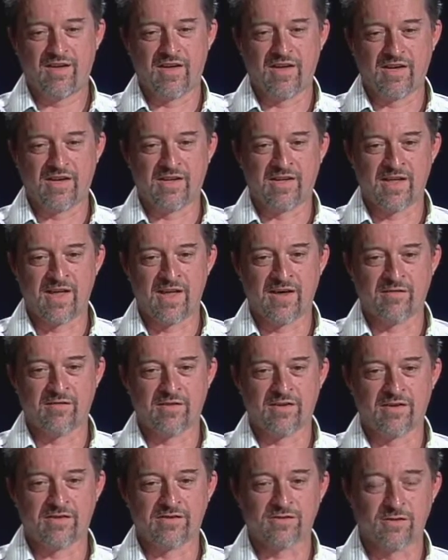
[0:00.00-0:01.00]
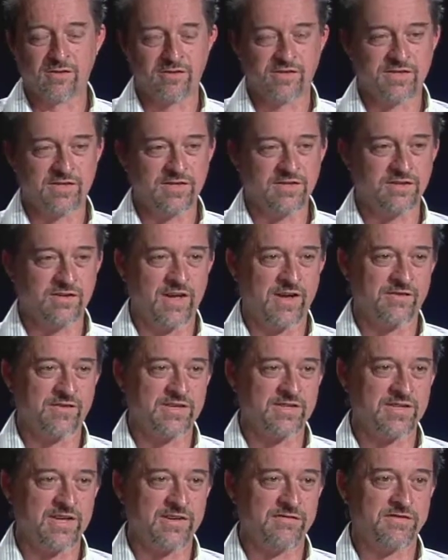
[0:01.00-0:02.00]
and have so those kids will have a
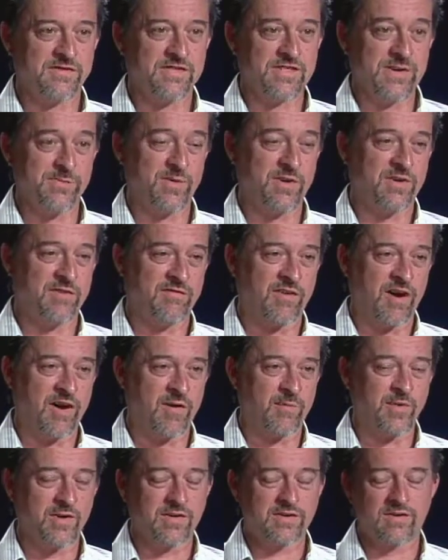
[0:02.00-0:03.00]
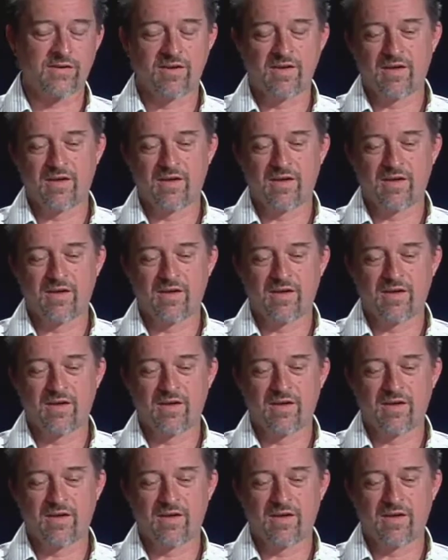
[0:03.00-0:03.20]
safe sleeping environment.